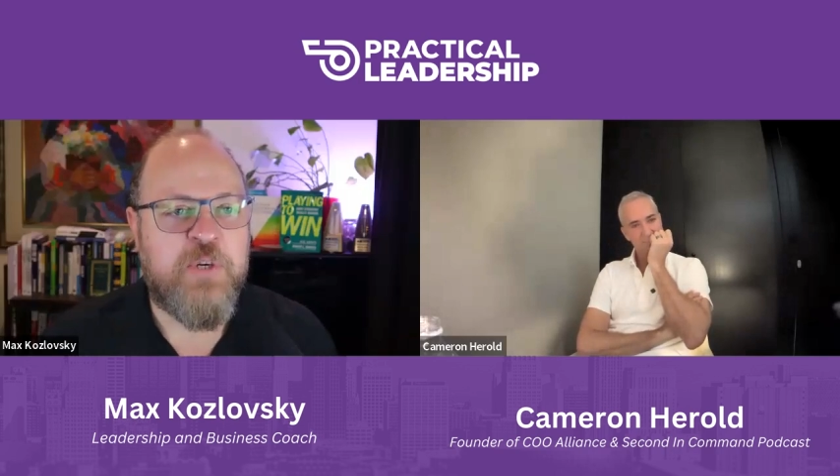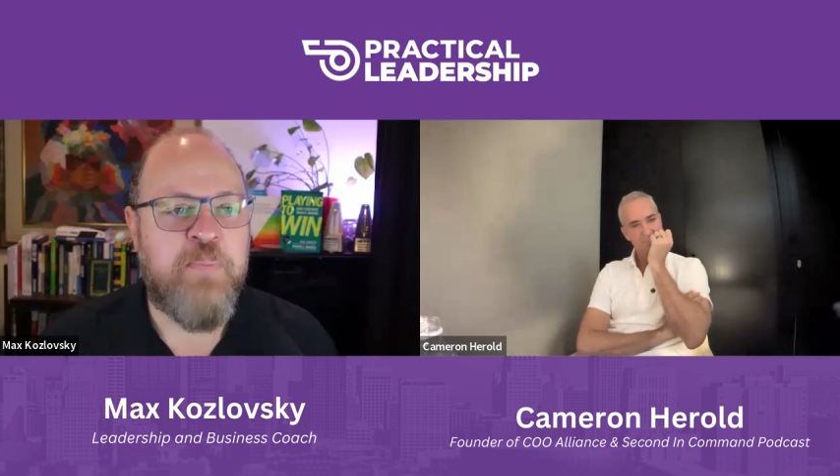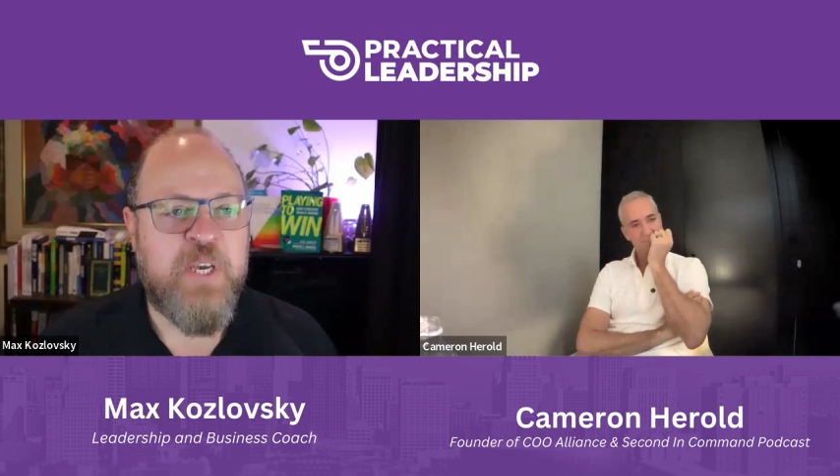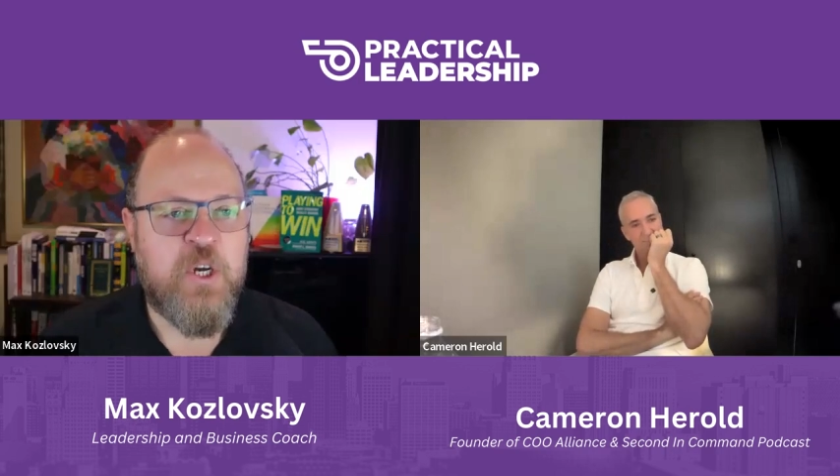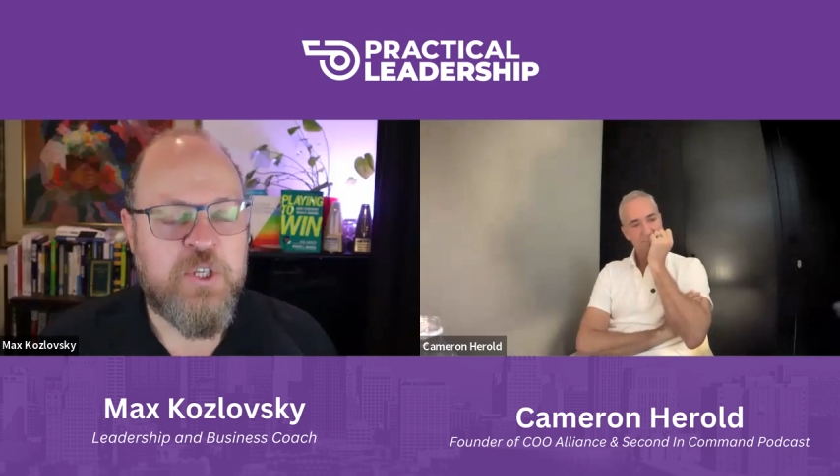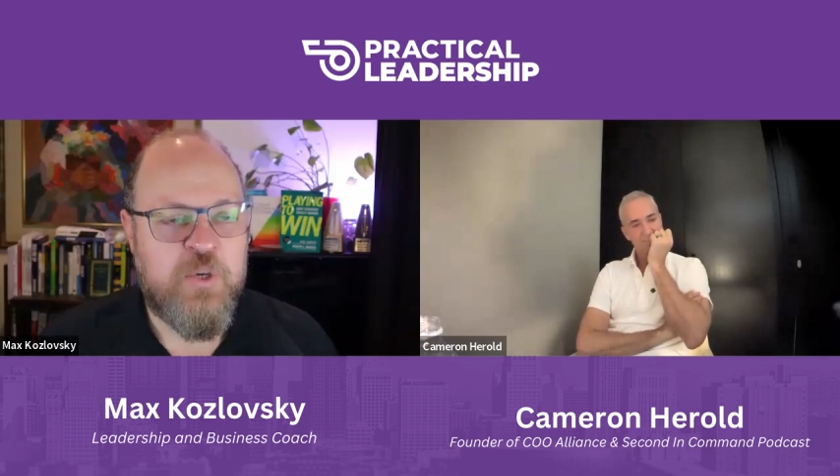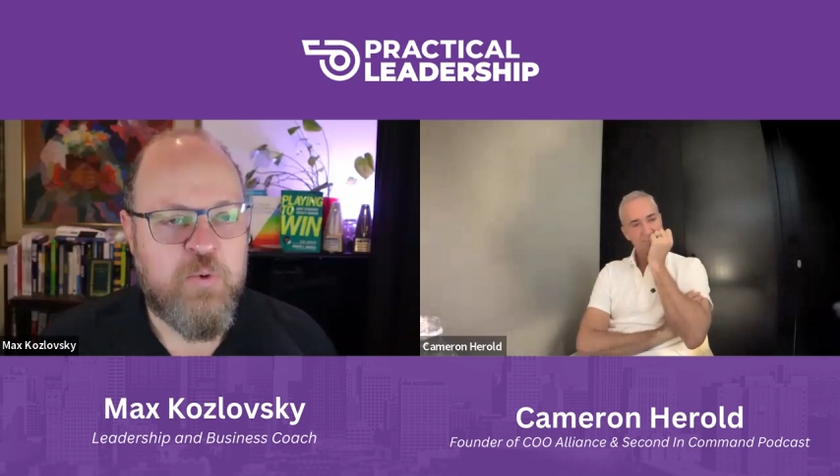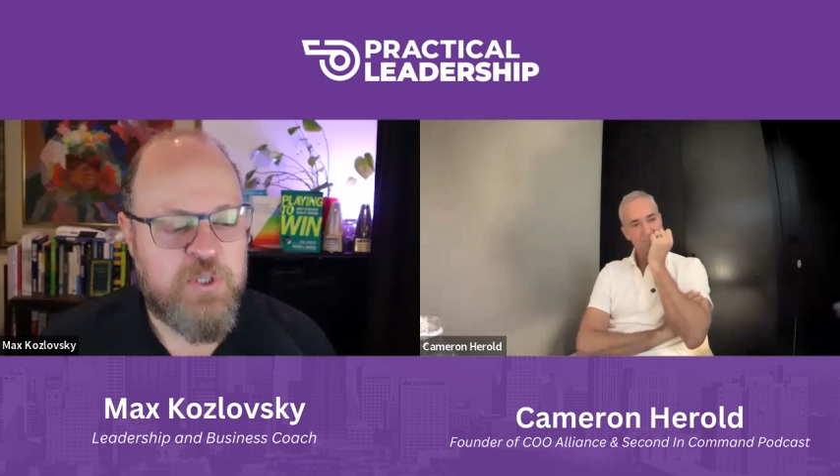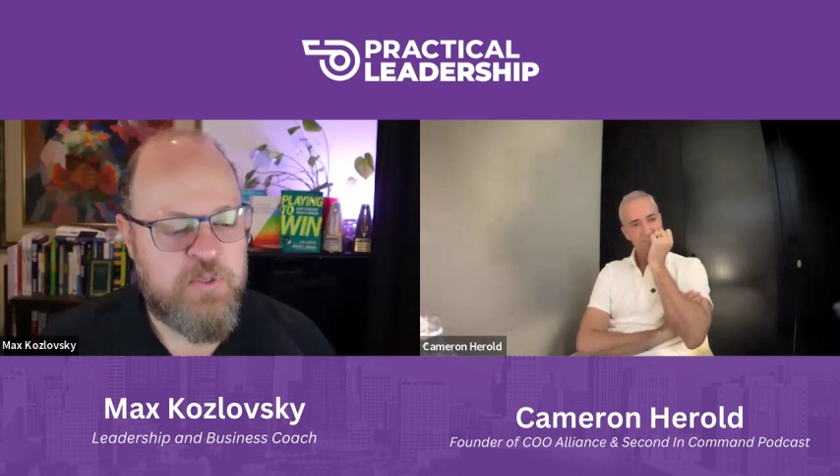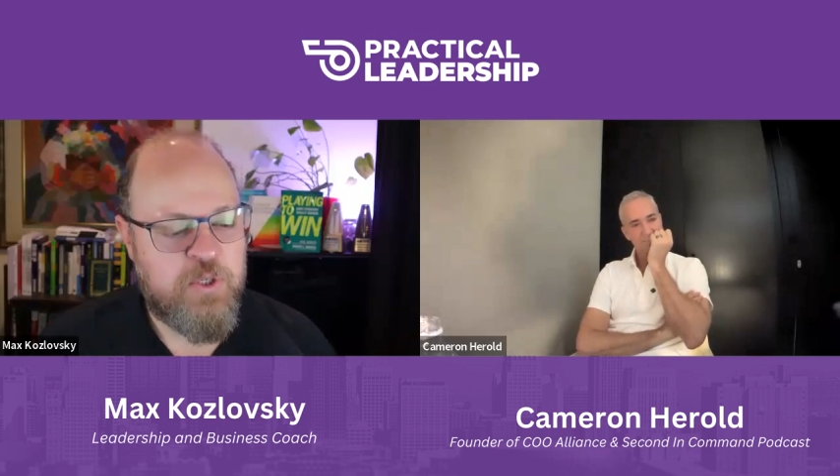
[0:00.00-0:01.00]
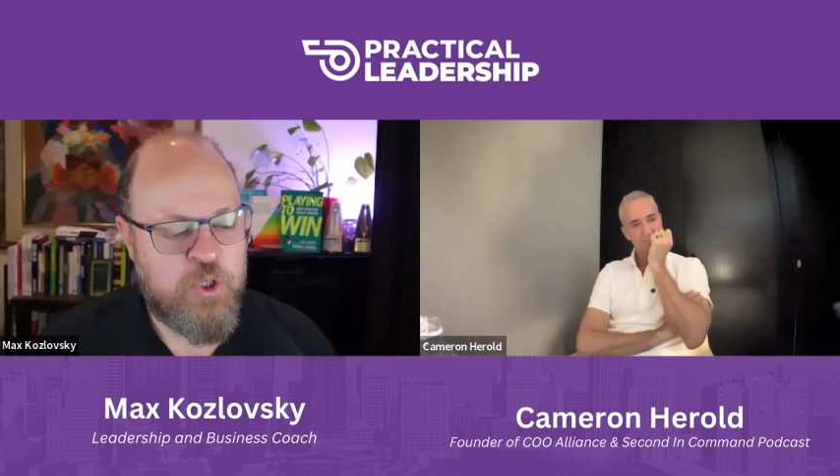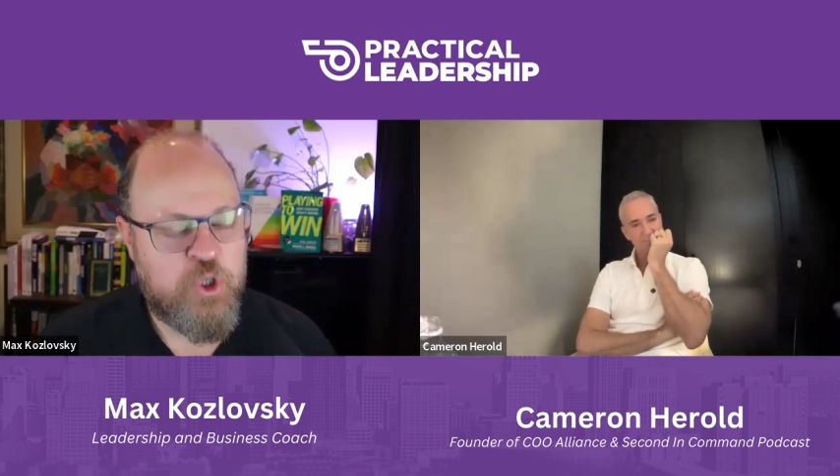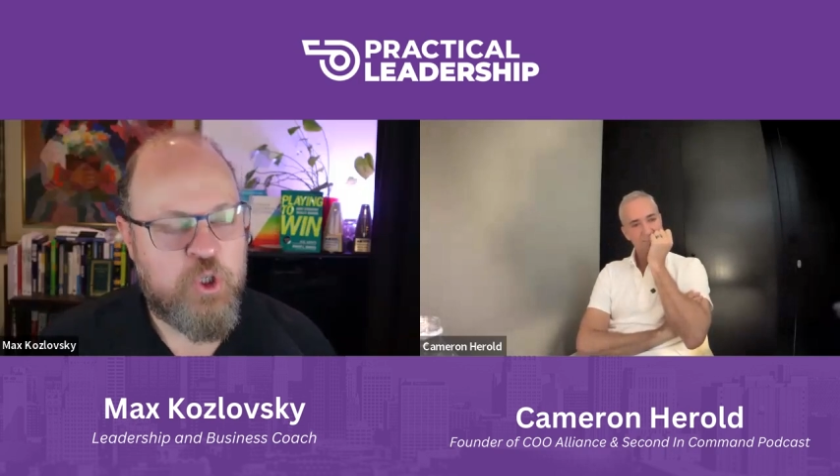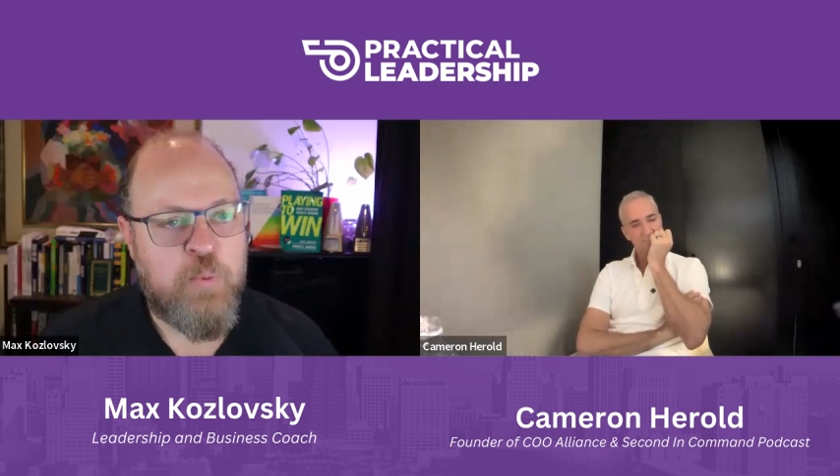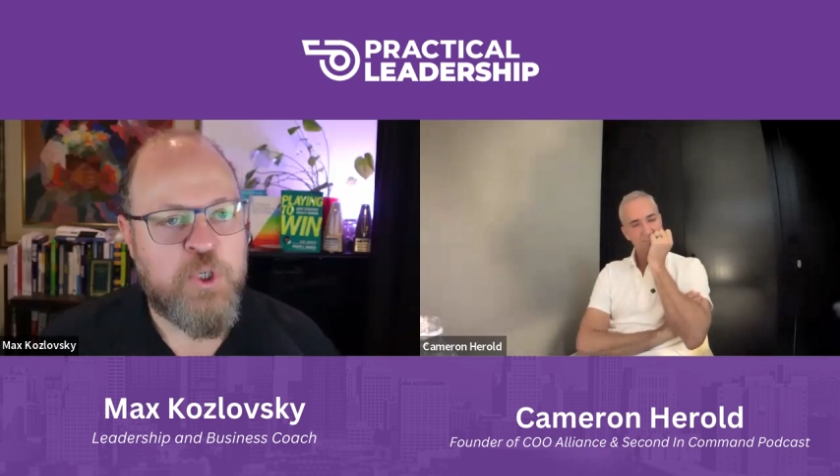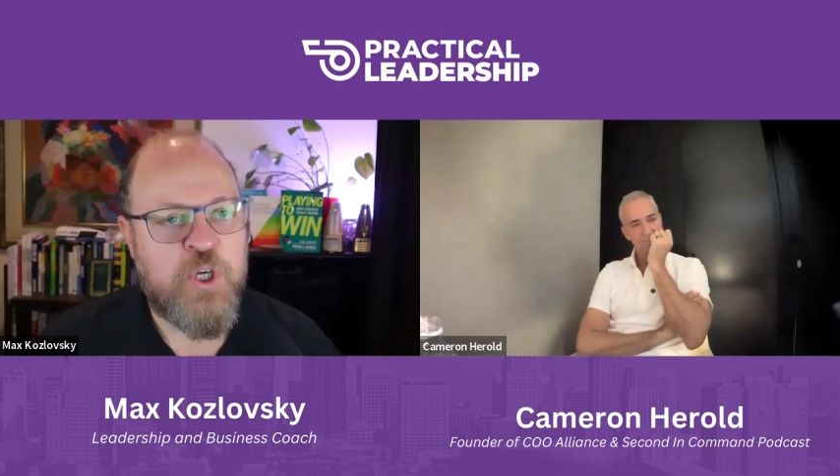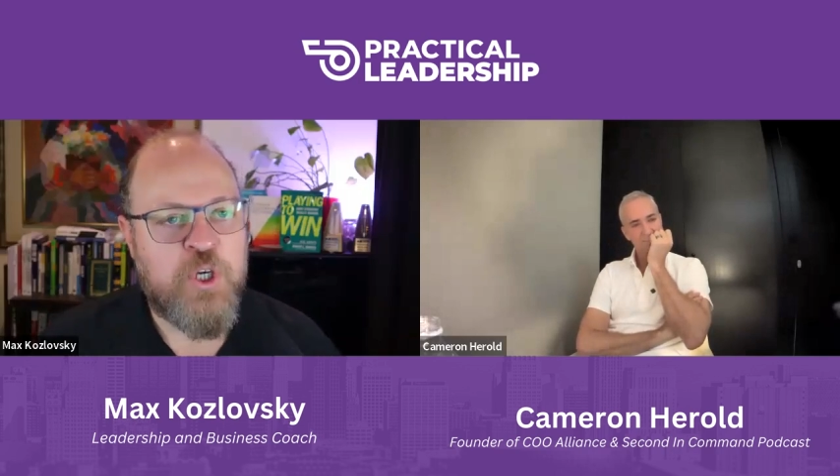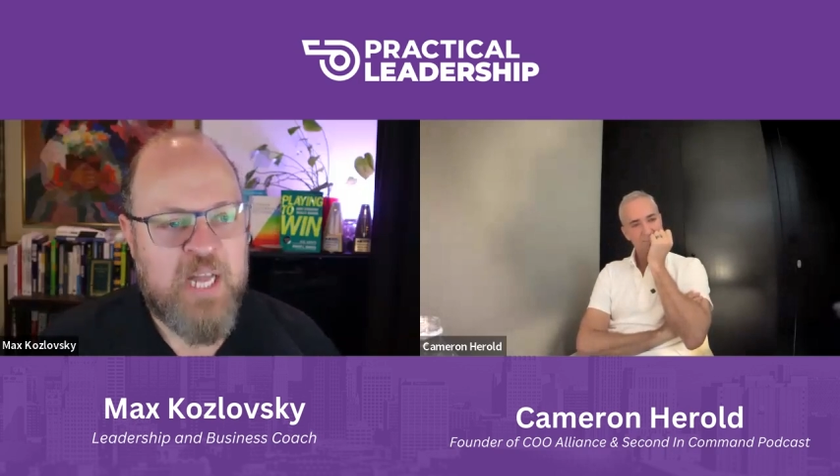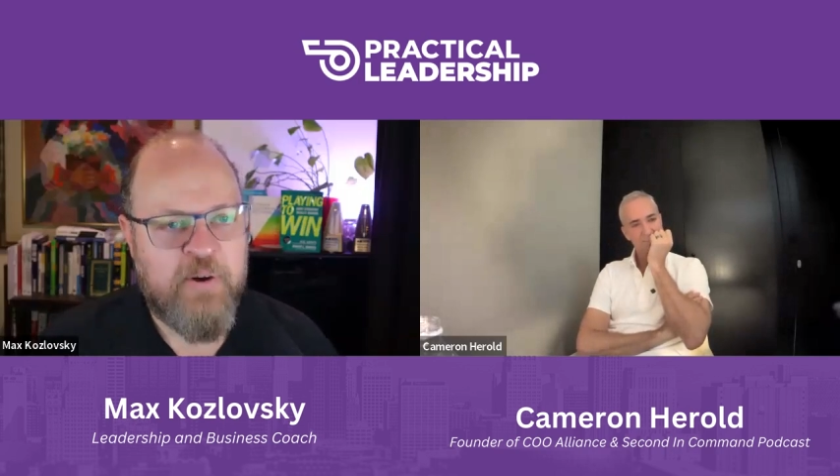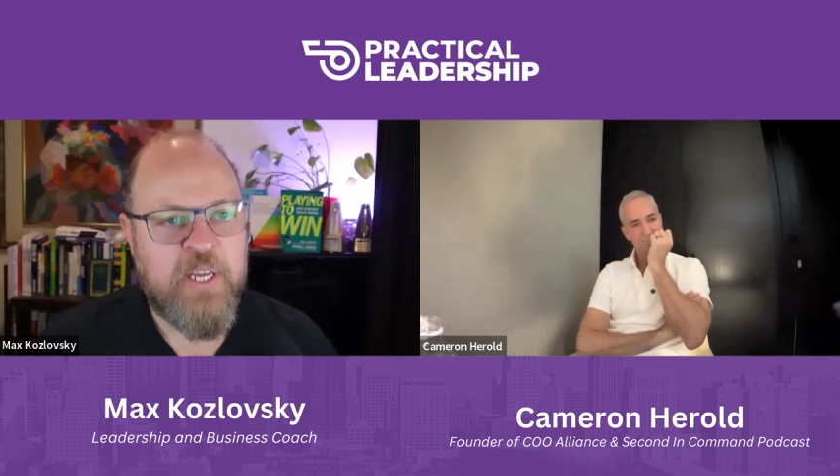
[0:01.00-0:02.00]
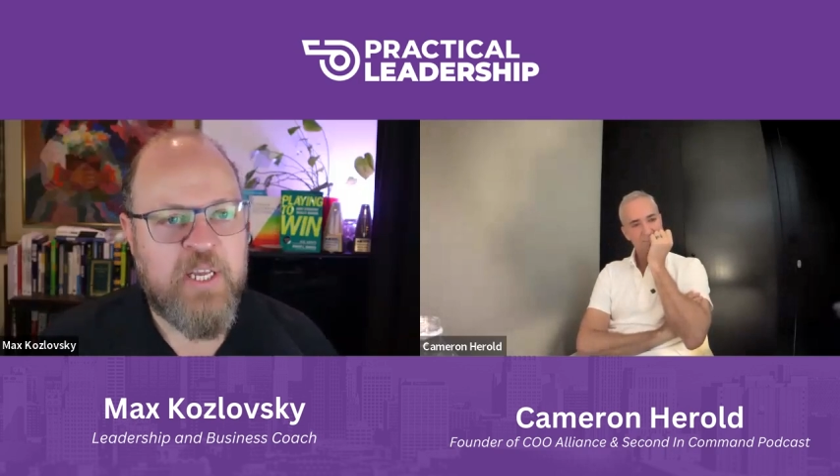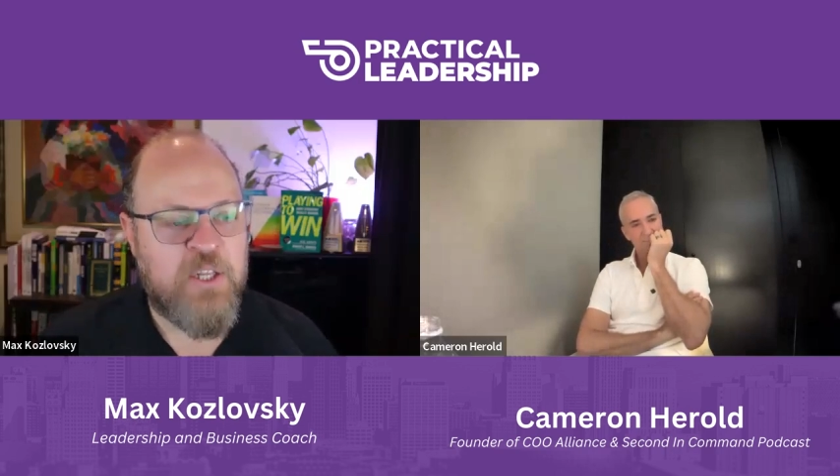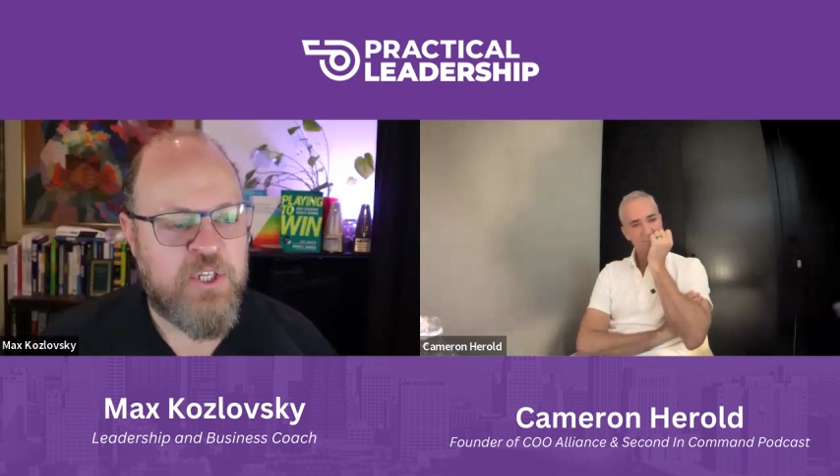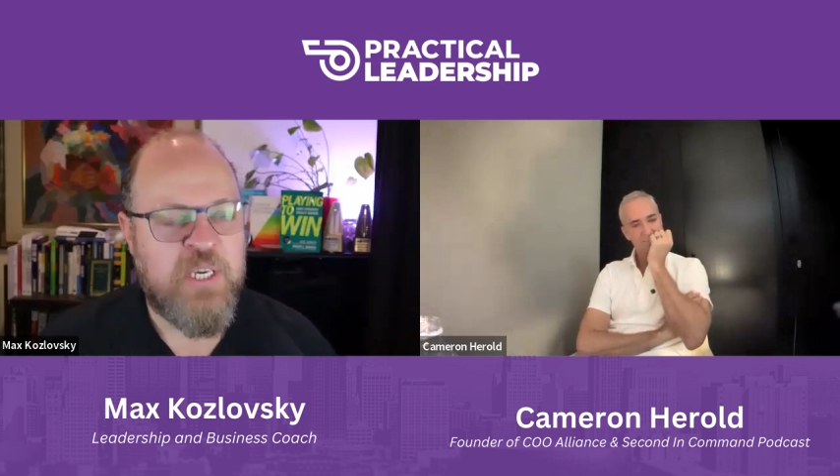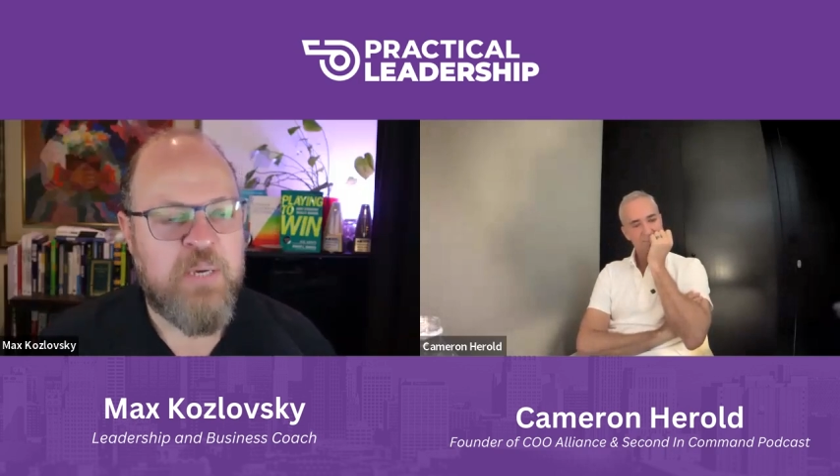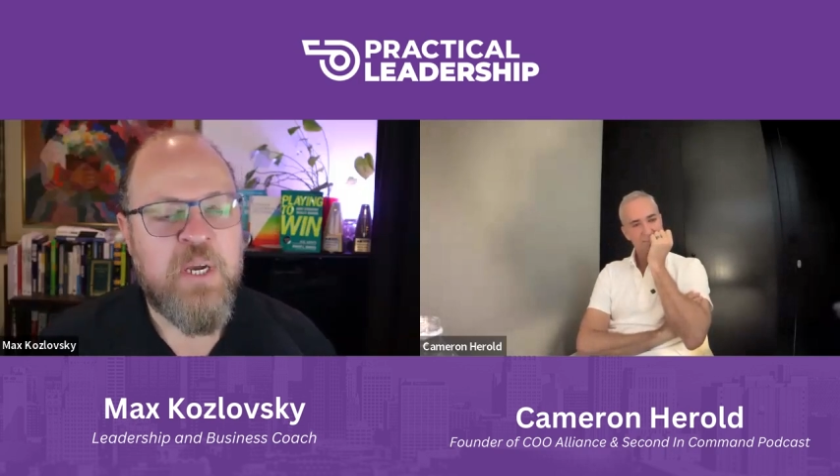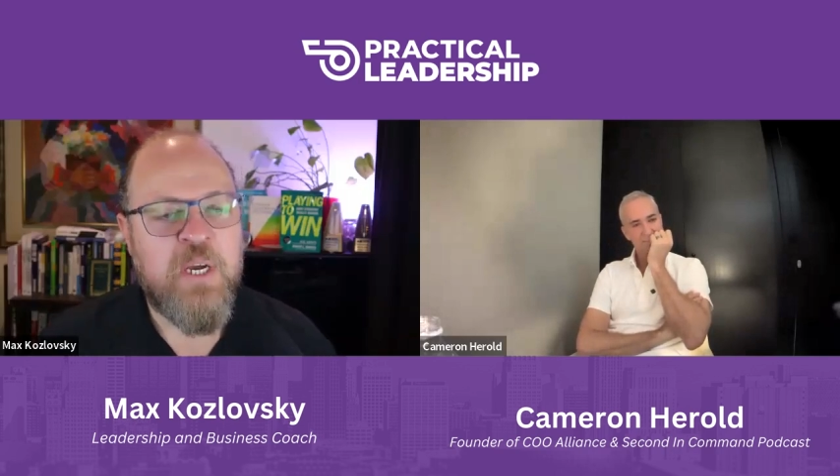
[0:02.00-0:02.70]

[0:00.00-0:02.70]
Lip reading: because there was so much clarity and the team